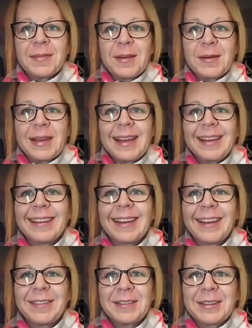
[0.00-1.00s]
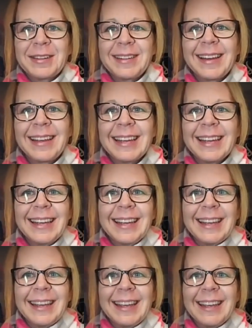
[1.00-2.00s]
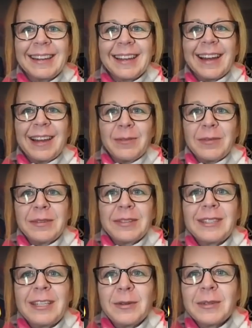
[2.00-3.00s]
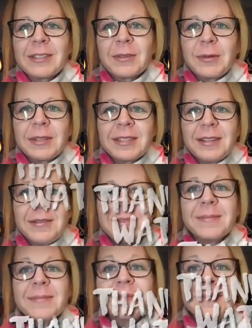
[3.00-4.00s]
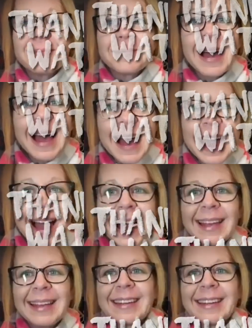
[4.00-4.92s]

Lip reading: Okay, have a good night, and I will see you in school soon. Bye!